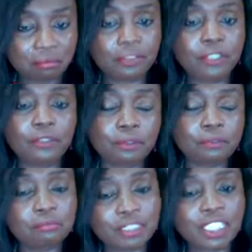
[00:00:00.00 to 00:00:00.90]
you
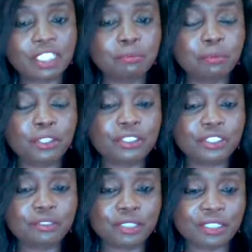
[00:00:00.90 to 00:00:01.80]
know, take it more
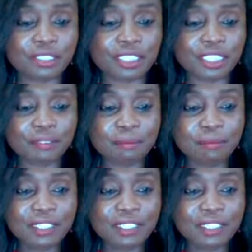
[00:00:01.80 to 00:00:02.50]
seriously.